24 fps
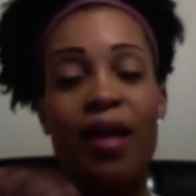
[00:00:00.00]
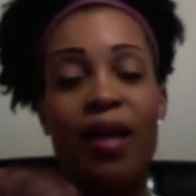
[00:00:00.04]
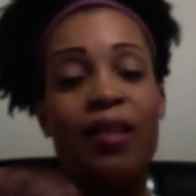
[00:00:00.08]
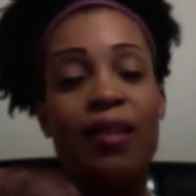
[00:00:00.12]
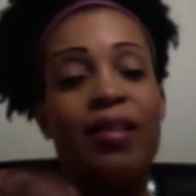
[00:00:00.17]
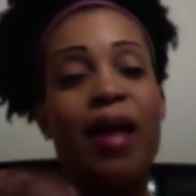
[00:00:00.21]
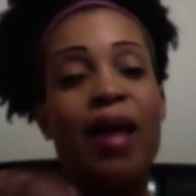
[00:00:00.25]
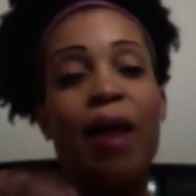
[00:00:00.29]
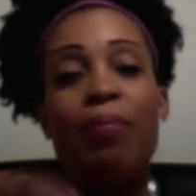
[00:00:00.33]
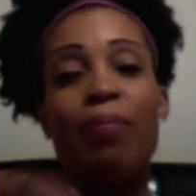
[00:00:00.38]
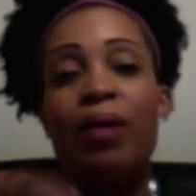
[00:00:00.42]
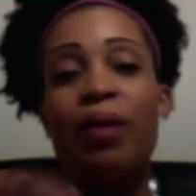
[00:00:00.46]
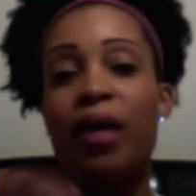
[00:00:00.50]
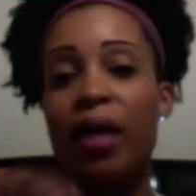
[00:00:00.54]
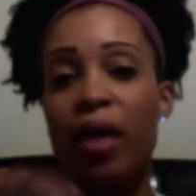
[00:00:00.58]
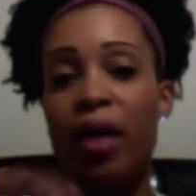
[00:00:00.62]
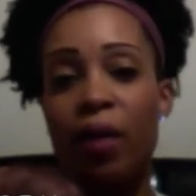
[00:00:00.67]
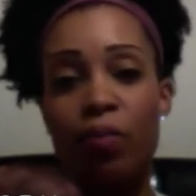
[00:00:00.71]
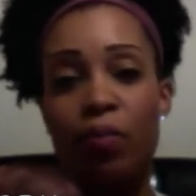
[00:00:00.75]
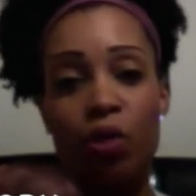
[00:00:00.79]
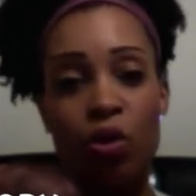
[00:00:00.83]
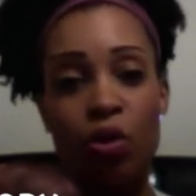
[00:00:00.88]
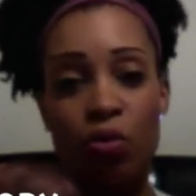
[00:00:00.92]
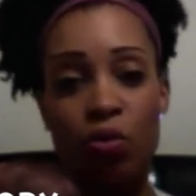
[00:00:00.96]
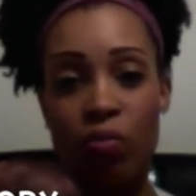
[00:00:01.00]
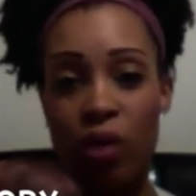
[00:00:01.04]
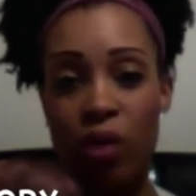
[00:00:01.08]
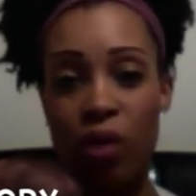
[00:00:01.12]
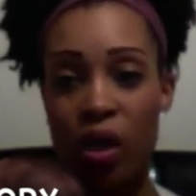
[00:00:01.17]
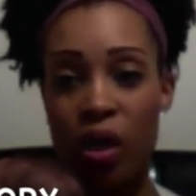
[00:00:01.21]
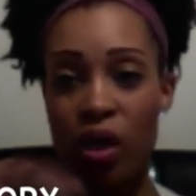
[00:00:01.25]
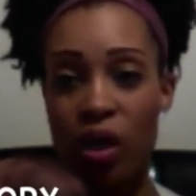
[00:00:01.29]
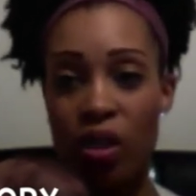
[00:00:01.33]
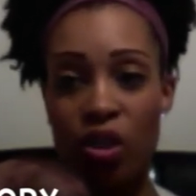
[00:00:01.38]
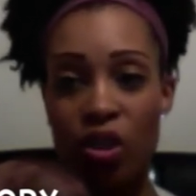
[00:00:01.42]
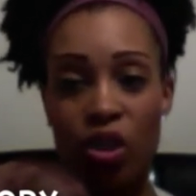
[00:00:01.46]
That became too
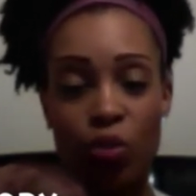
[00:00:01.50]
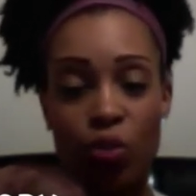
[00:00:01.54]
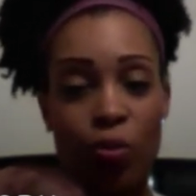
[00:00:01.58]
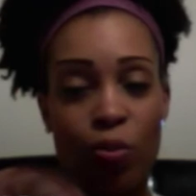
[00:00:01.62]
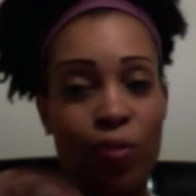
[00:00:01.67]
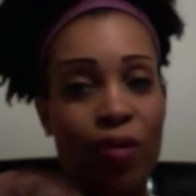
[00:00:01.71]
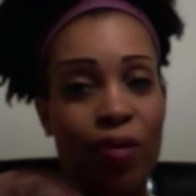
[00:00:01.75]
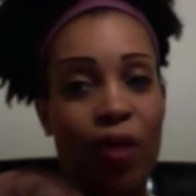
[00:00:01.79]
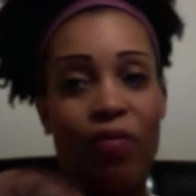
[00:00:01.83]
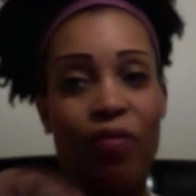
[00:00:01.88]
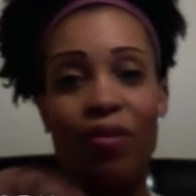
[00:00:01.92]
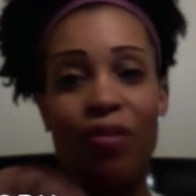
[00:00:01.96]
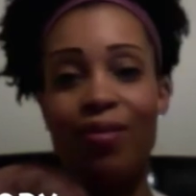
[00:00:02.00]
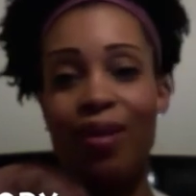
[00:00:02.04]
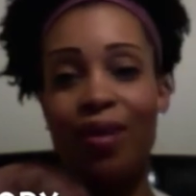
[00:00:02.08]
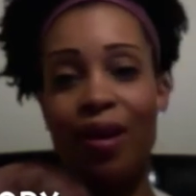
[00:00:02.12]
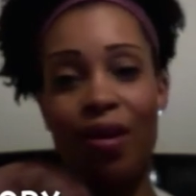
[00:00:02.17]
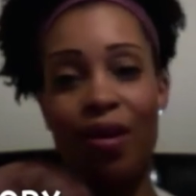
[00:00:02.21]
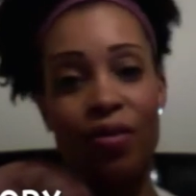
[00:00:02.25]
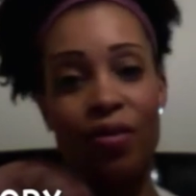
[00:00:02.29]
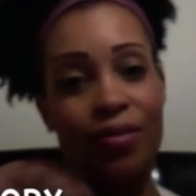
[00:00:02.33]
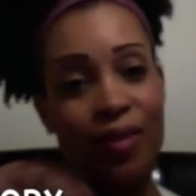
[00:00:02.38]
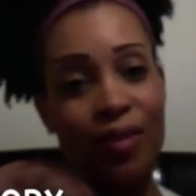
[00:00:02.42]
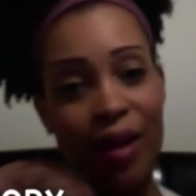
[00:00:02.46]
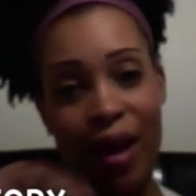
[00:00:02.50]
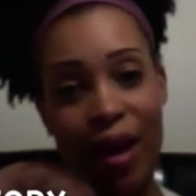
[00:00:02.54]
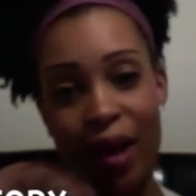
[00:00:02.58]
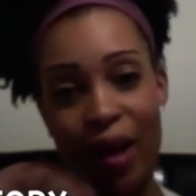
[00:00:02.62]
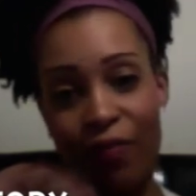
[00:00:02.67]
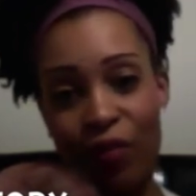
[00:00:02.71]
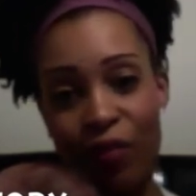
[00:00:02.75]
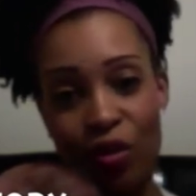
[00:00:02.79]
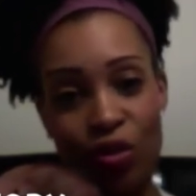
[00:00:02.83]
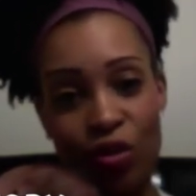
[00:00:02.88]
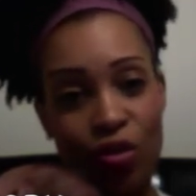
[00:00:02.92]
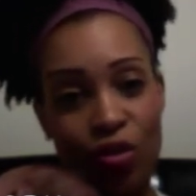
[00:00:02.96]
much with everything else that I have
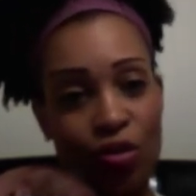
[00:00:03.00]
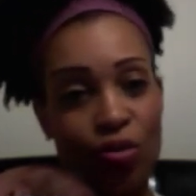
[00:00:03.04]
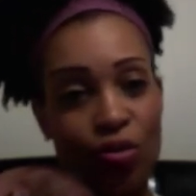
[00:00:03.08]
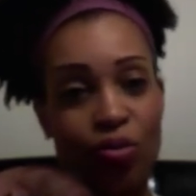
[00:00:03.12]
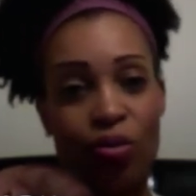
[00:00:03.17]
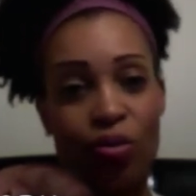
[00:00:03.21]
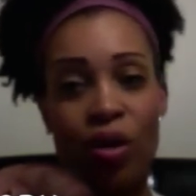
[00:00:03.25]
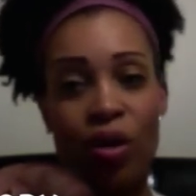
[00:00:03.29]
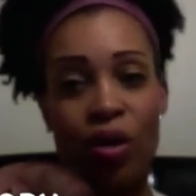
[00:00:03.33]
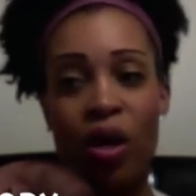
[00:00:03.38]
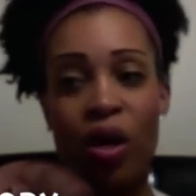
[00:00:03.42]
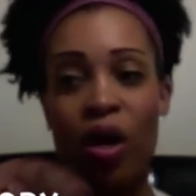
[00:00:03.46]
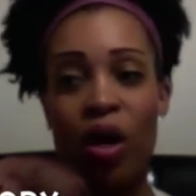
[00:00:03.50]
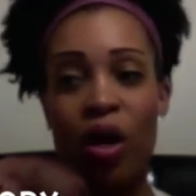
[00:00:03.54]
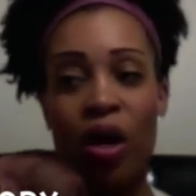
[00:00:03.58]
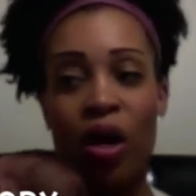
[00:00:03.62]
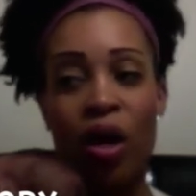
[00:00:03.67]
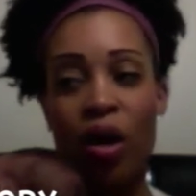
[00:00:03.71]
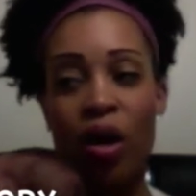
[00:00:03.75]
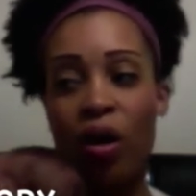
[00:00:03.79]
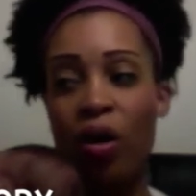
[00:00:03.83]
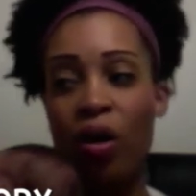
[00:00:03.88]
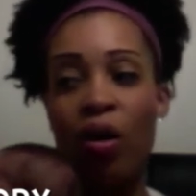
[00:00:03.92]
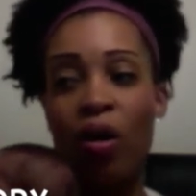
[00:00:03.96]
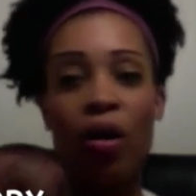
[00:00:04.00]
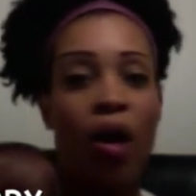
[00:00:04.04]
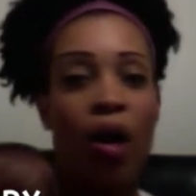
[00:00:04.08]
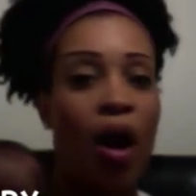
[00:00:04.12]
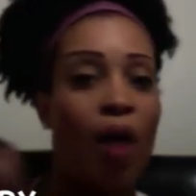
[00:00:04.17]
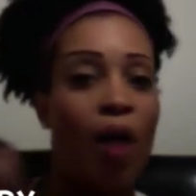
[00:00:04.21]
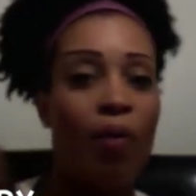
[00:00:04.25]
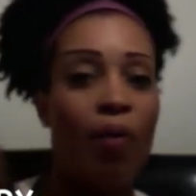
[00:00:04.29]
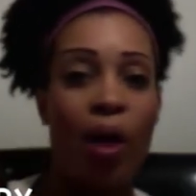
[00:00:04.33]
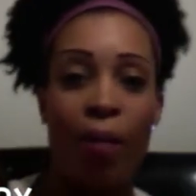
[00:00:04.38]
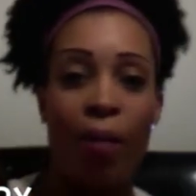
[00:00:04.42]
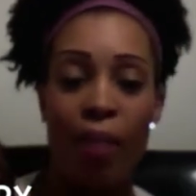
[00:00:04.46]
to do
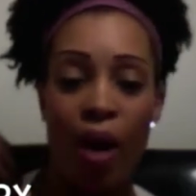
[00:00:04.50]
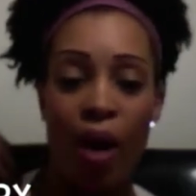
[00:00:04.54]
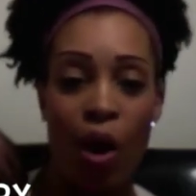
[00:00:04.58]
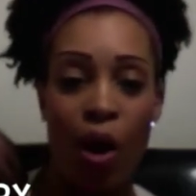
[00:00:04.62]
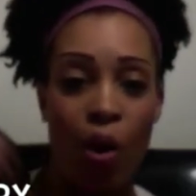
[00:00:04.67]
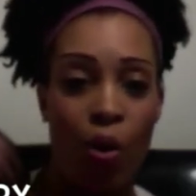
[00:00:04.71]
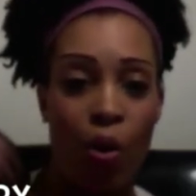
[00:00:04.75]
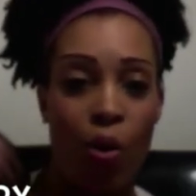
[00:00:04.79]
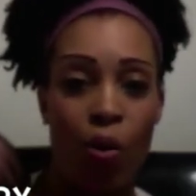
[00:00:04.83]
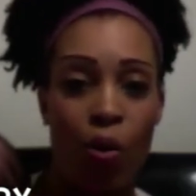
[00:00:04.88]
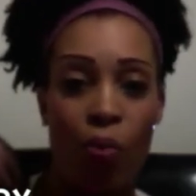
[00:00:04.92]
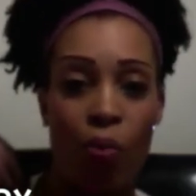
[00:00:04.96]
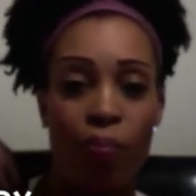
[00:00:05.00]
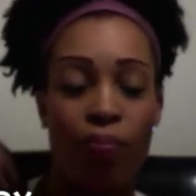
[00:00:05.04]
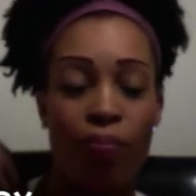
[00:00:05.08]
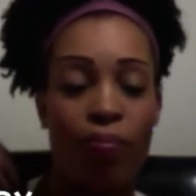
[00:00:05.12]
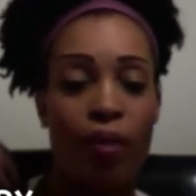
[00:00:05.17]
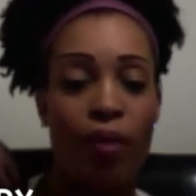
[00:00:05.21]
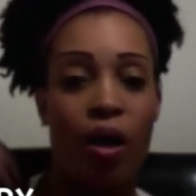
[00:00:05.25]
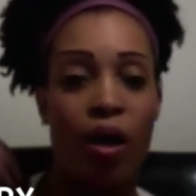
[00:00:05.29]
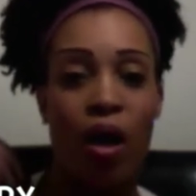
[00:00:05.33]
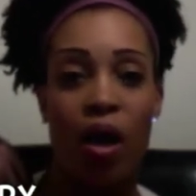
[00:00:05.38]
around my home.